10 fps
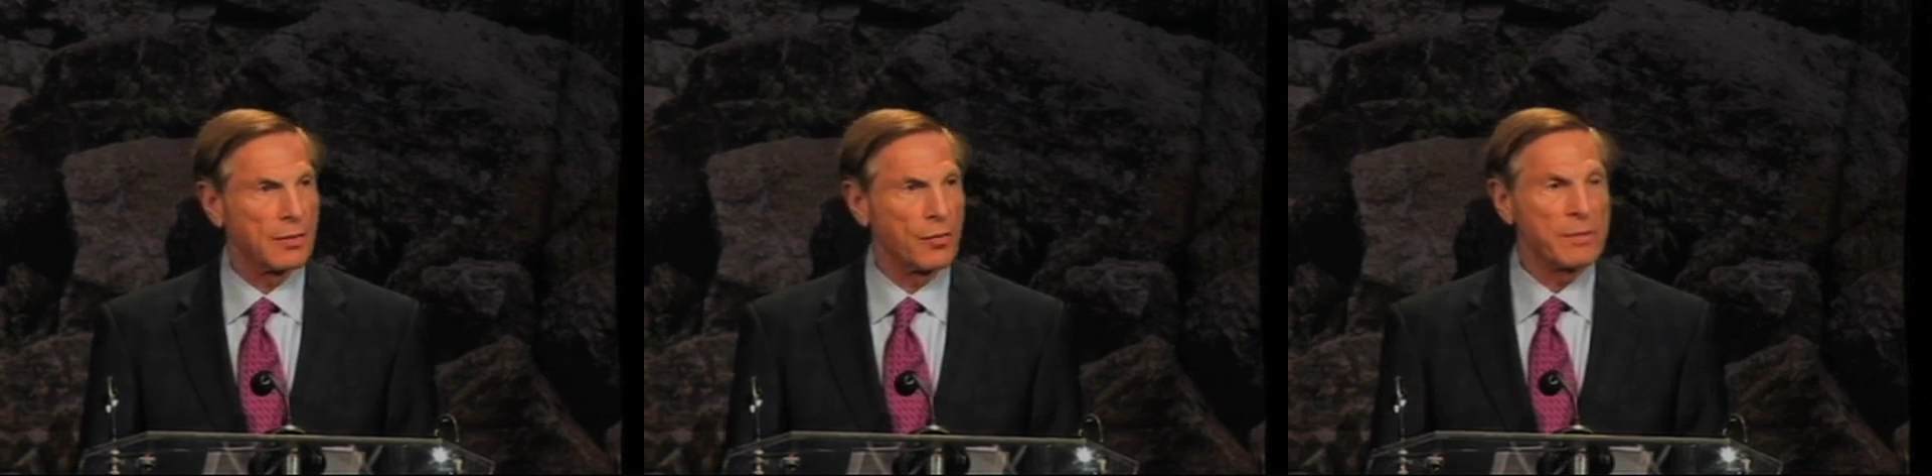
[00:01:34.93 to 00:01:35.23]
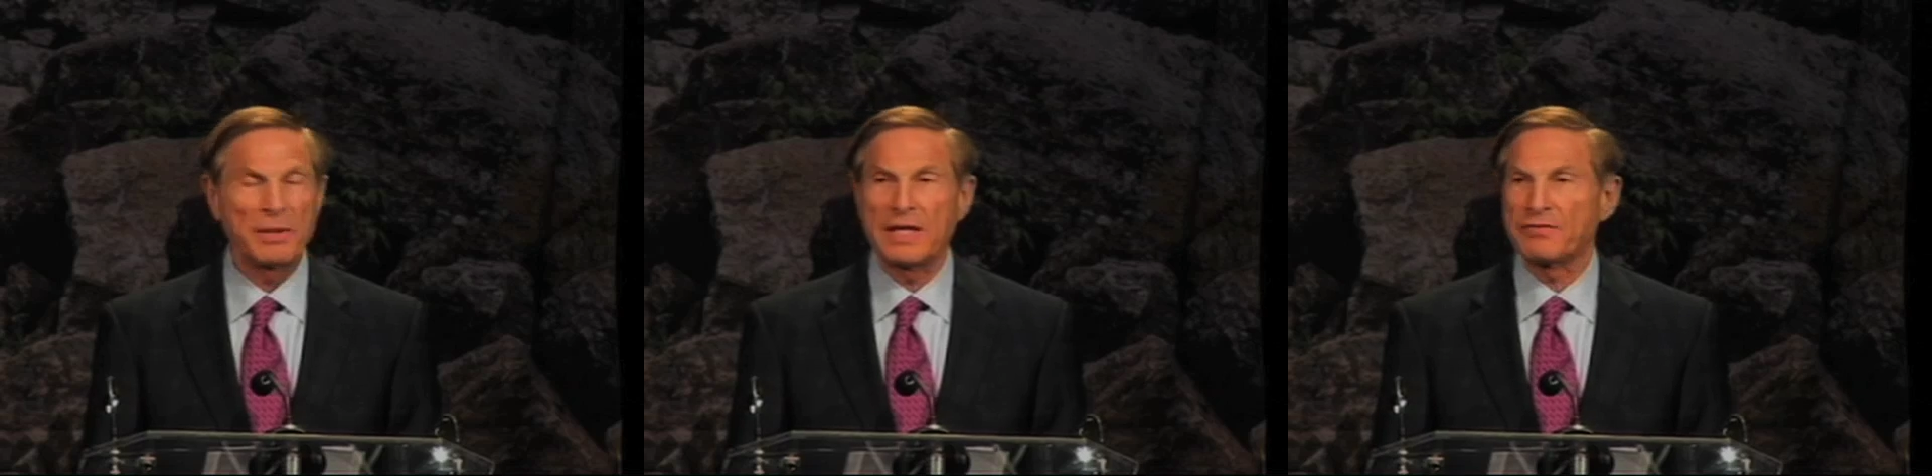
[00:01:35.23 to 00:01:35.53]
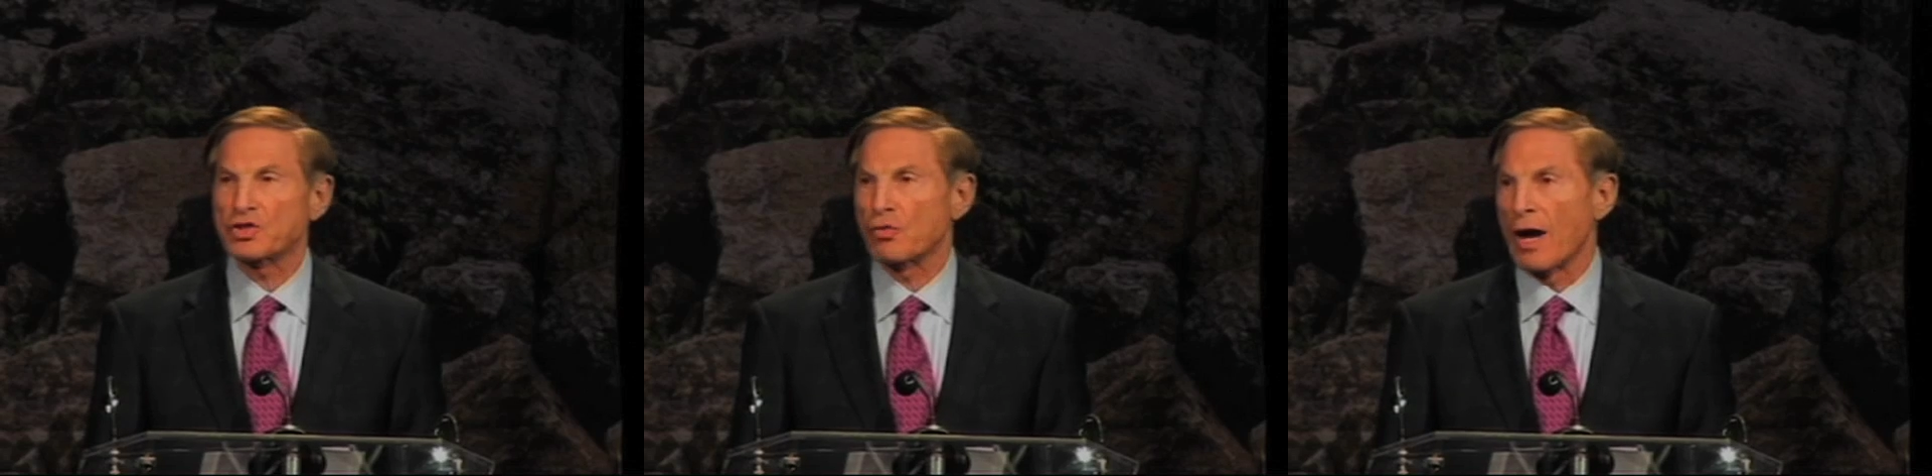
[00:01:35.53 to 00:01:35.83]
We
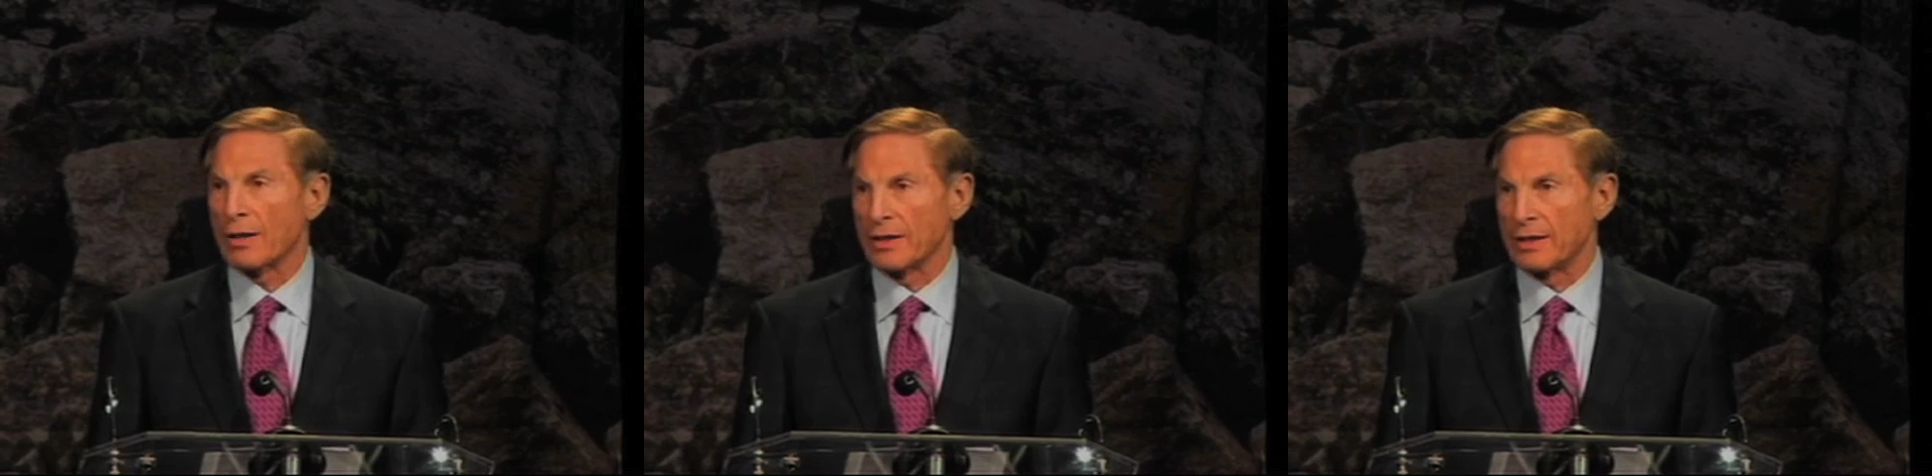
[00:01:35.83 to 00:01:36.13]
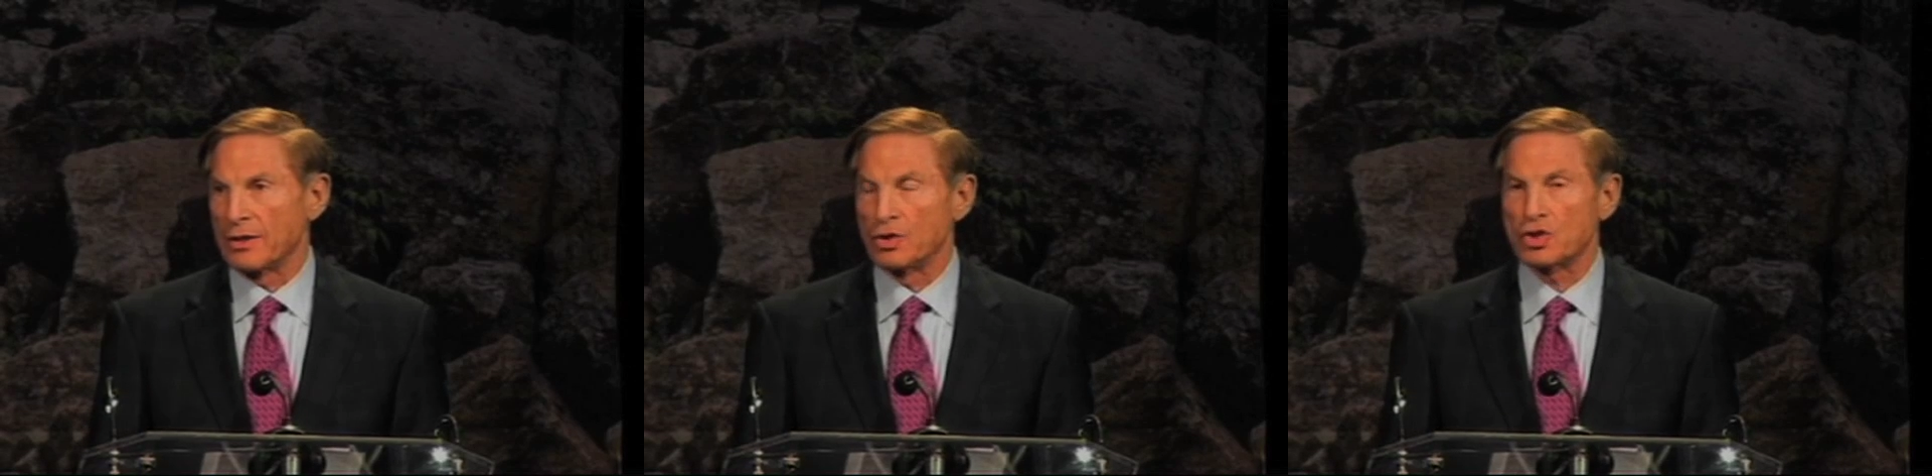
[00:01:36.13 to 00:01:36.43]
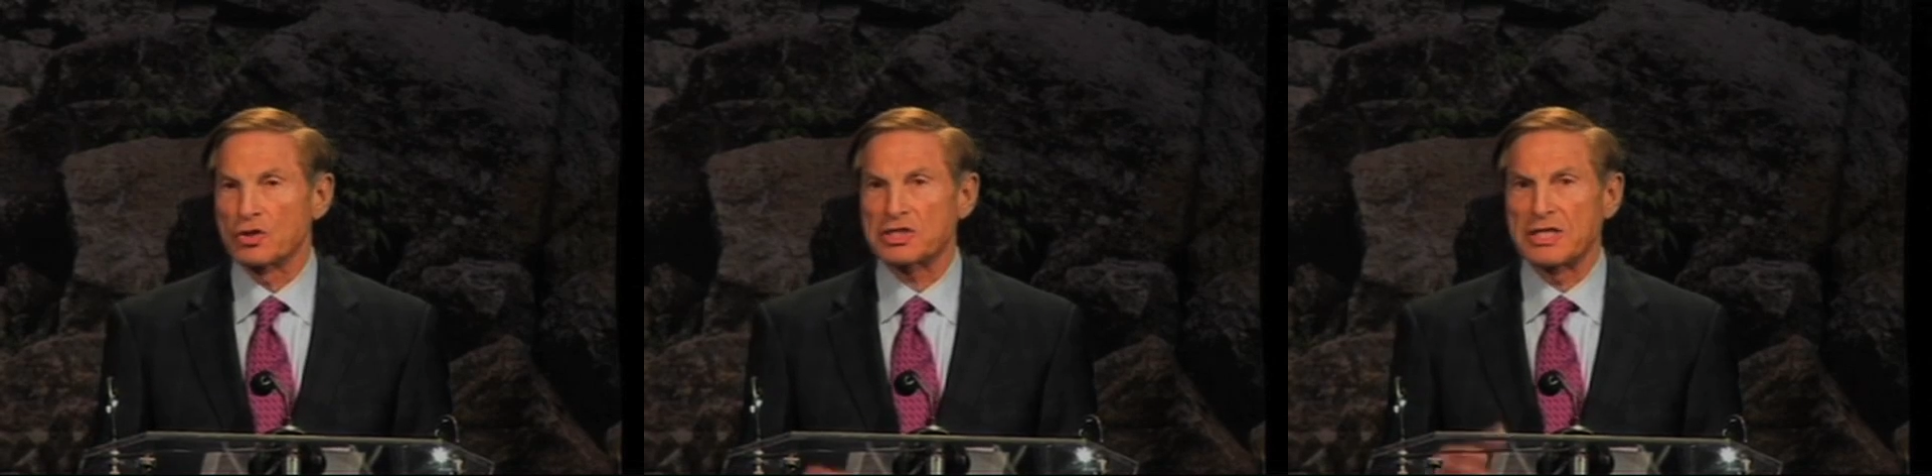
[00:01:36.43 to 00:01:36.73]
believe strongly that you
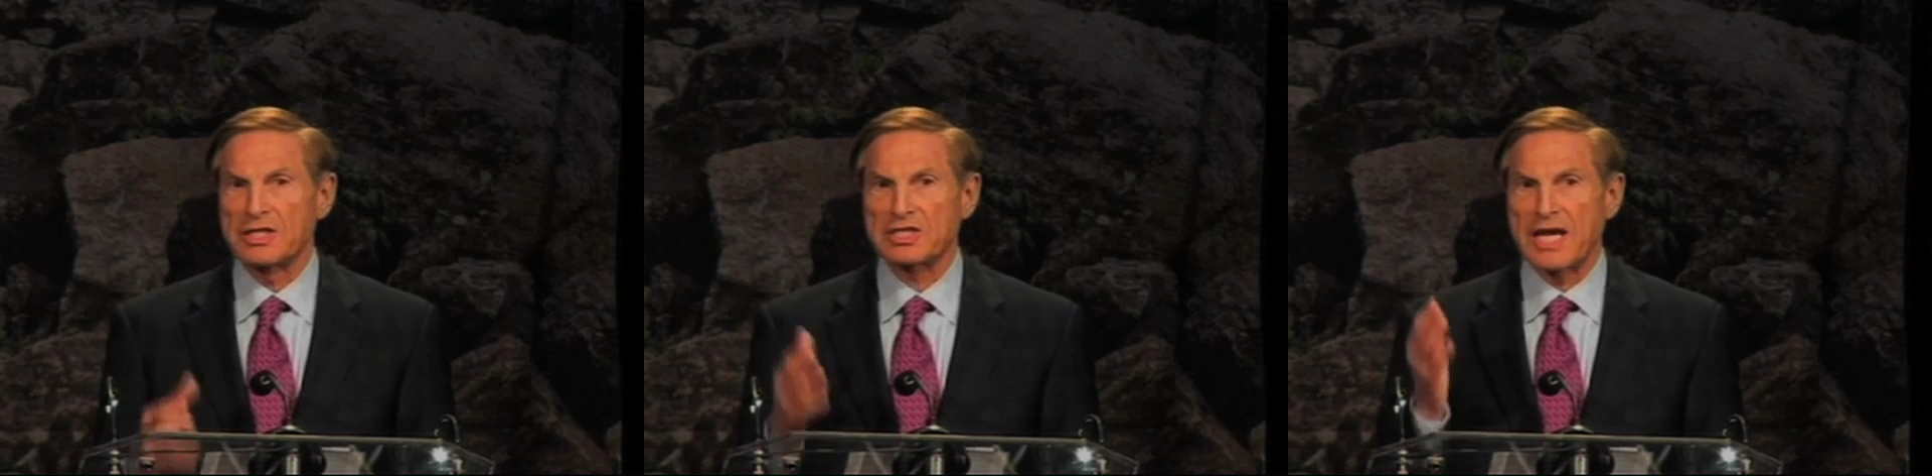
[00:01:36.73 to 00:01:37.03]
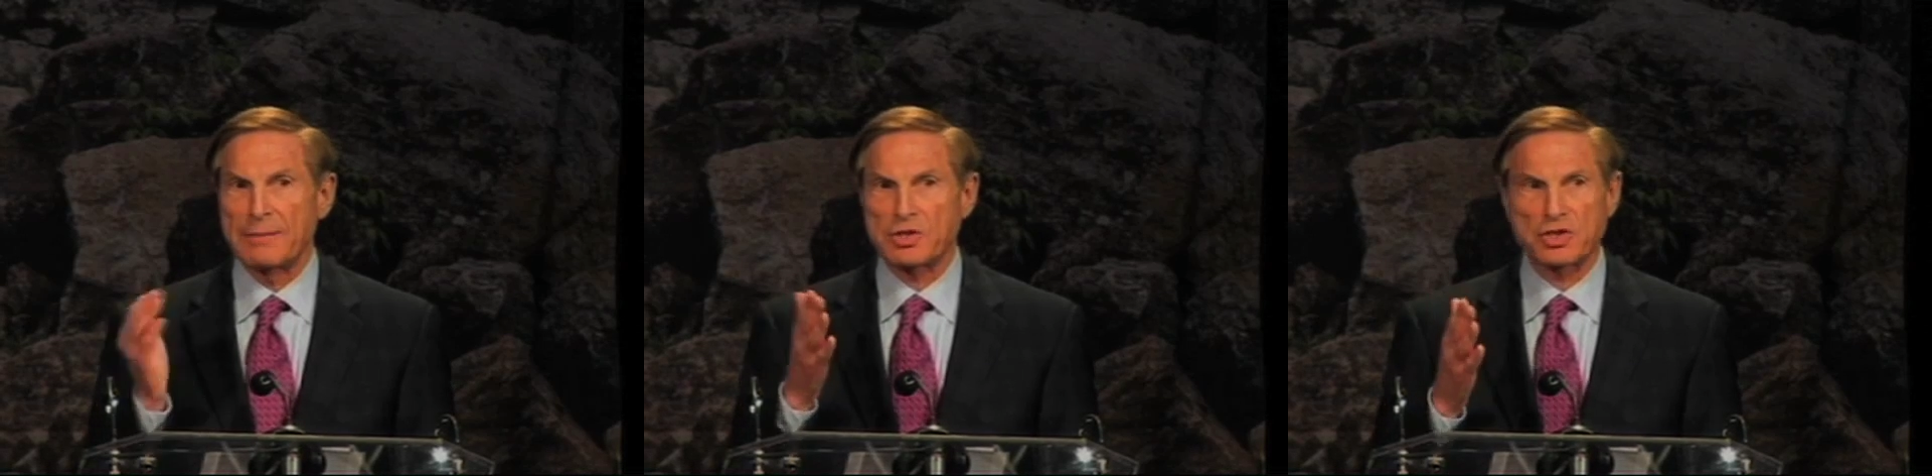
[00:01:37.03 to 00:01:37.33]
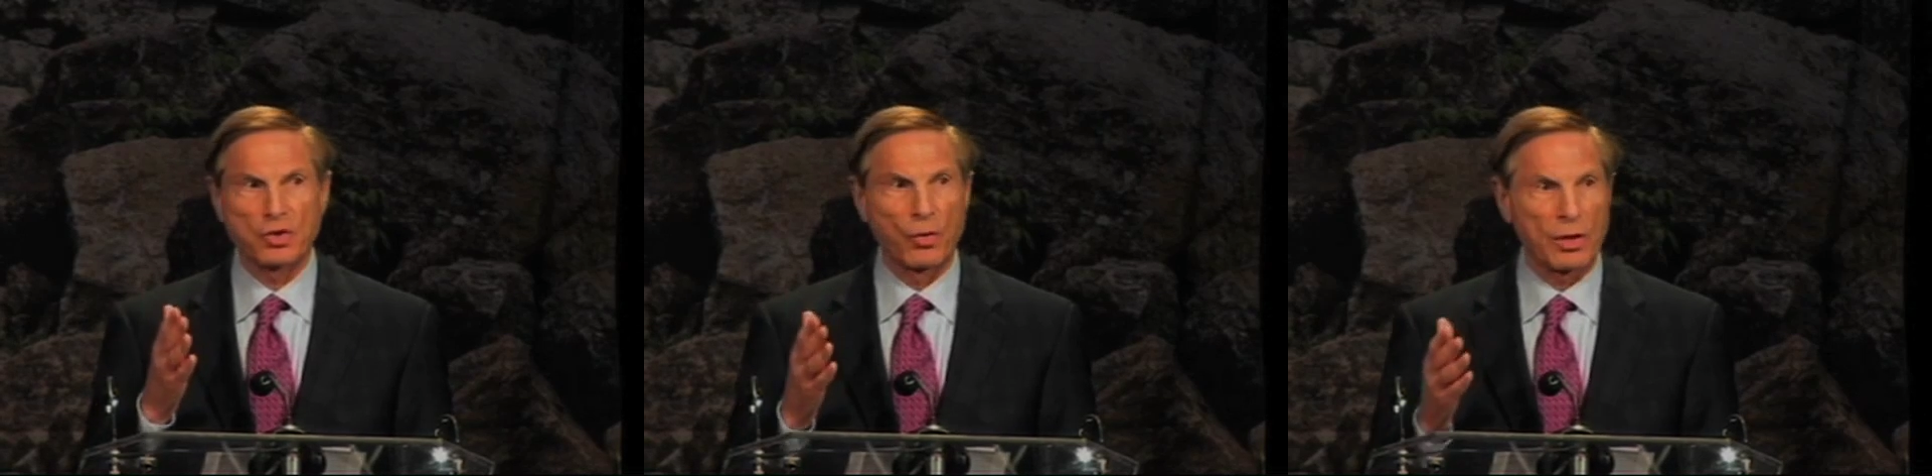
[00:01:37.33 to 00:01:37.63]
shouldn't see the same
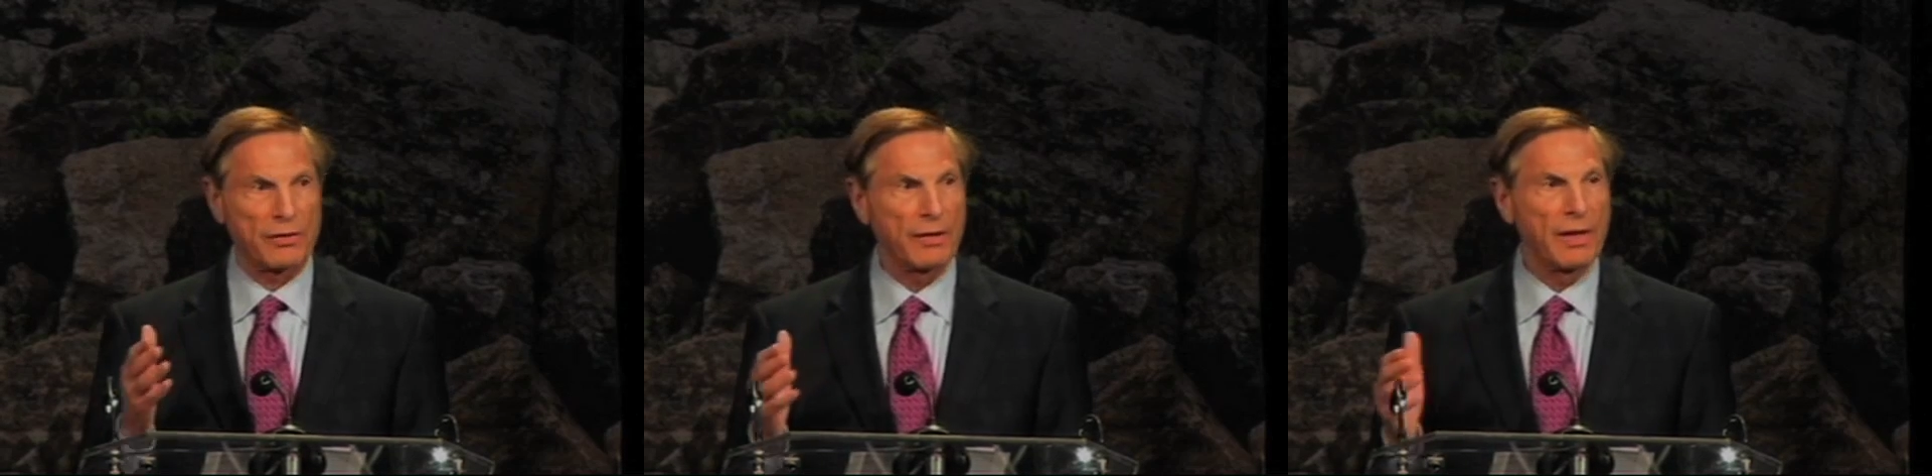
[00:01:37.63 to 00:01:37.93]
store